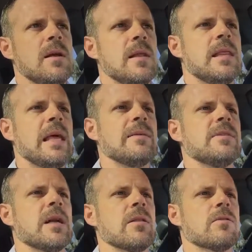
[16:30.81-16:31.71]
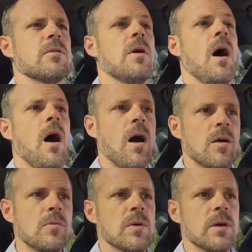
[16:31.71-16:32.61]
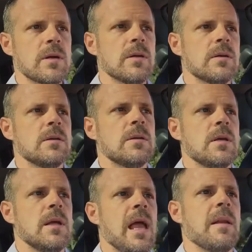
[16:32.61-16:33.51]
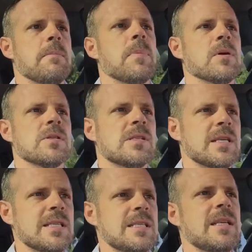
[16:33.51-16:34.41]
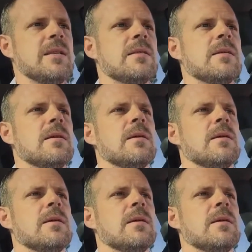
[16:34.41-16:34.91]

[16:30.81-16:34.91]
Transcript: they have done it through hard work and persistent